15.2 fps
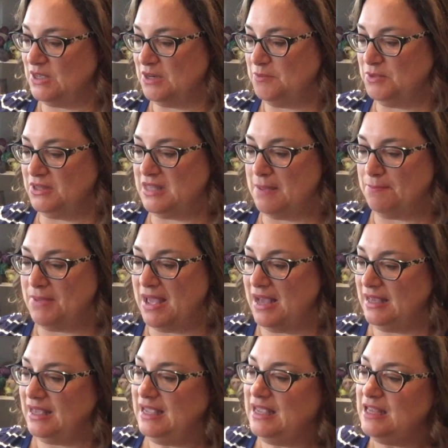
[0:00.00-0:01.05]
going to put that
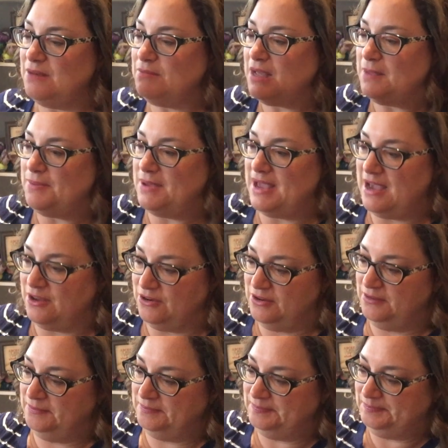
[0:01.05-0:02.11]
back in my pattern.